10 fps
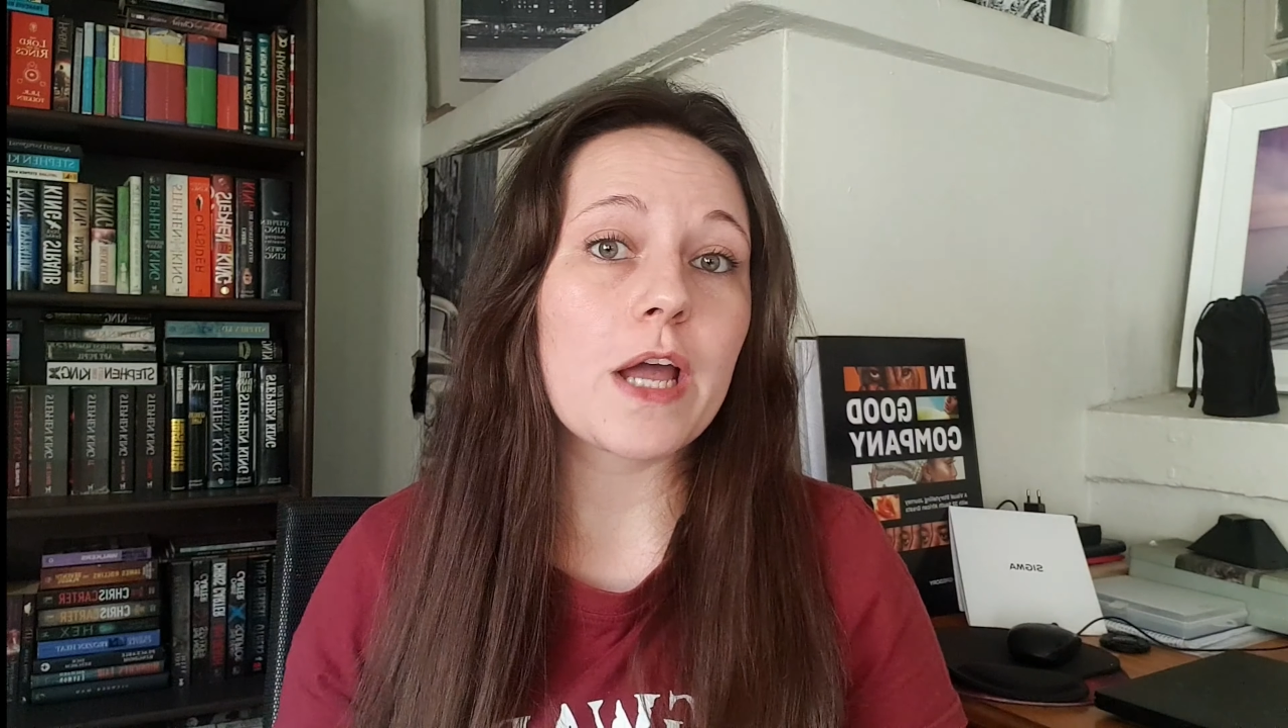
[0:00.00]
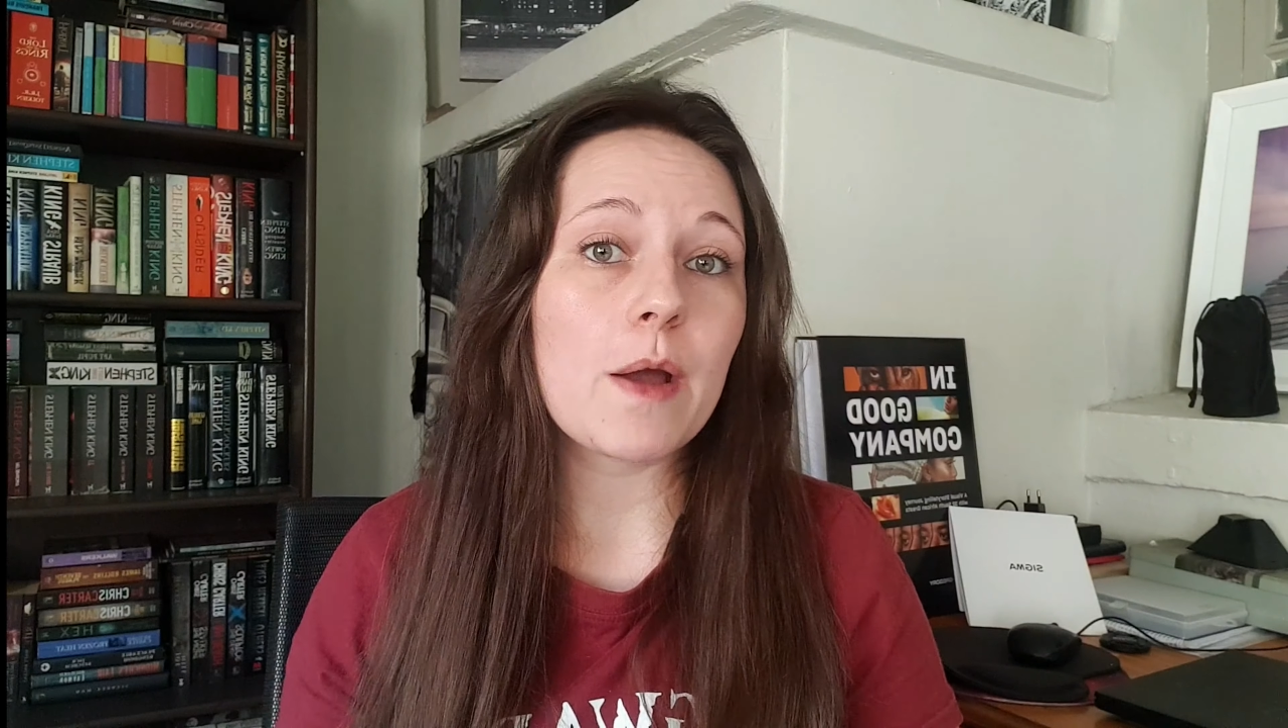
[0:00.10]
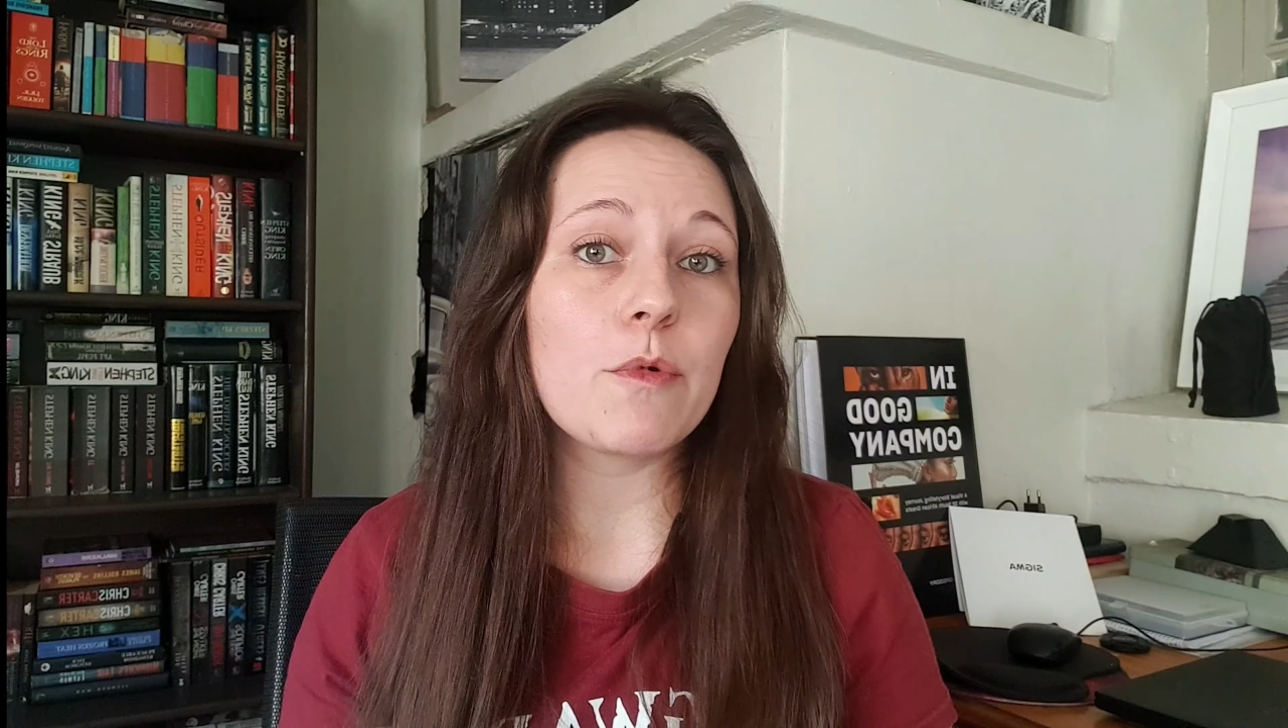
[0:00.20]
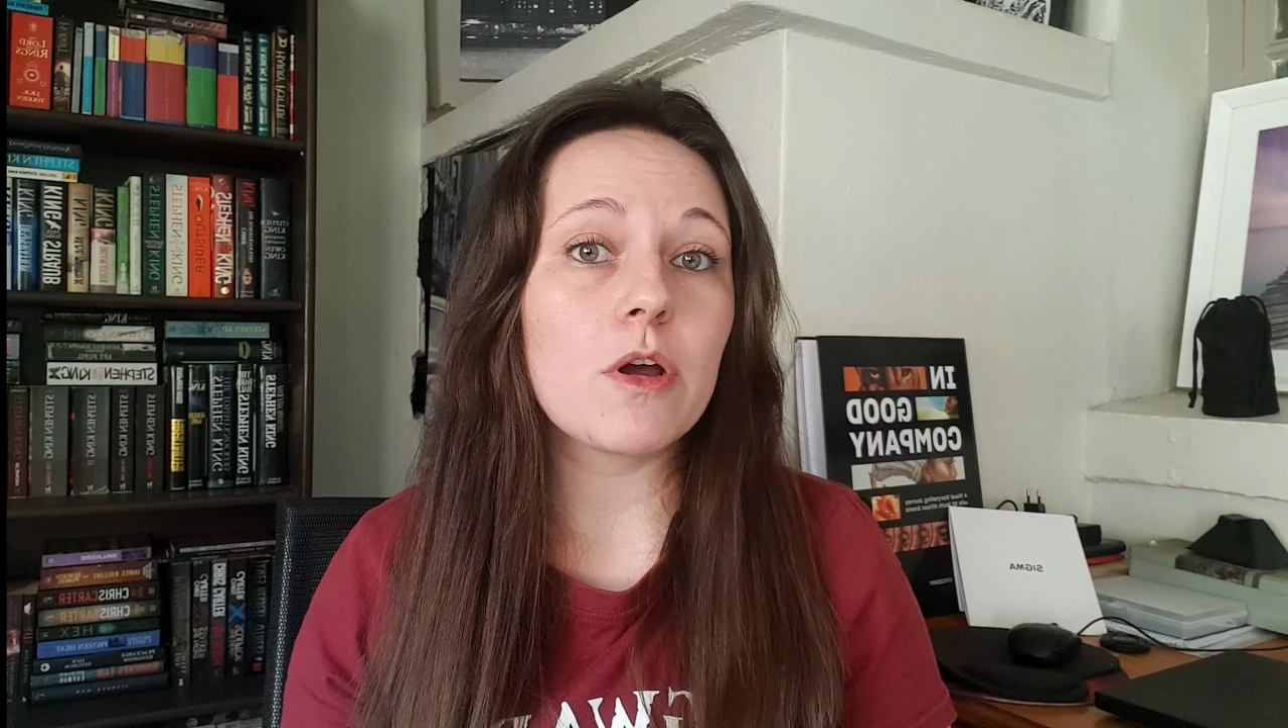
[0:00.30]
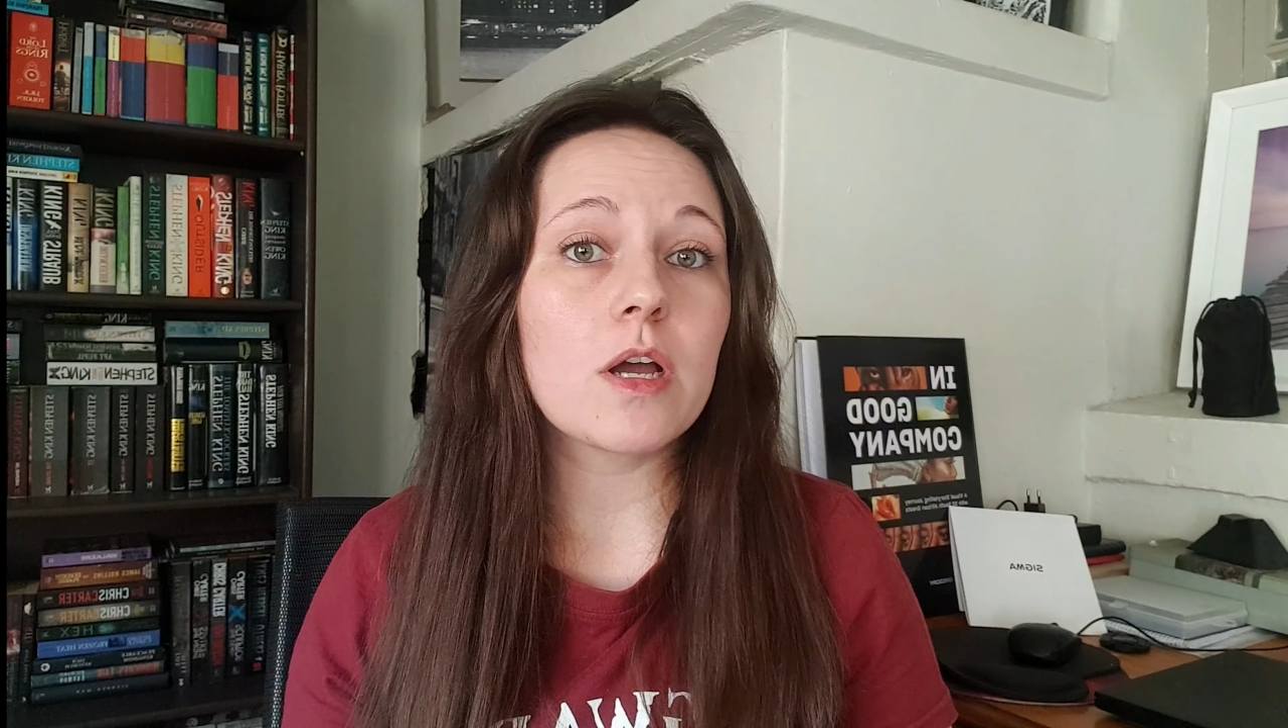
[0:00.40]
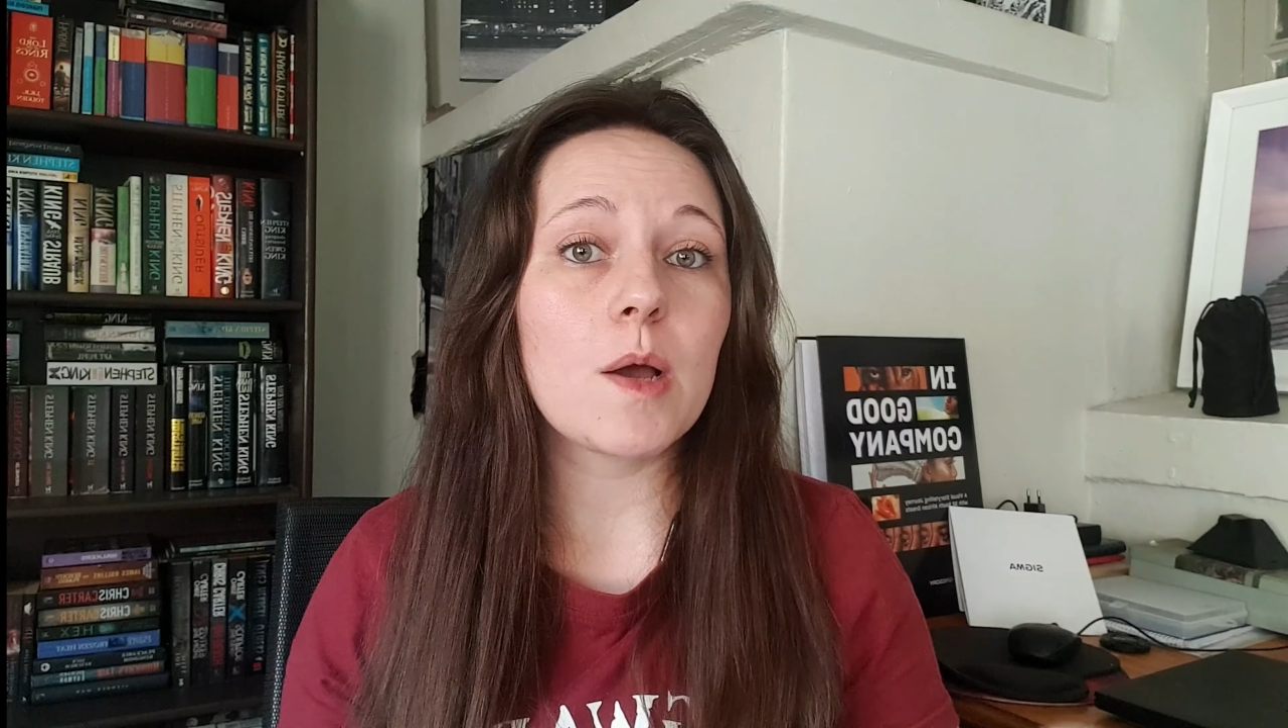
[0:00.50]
camera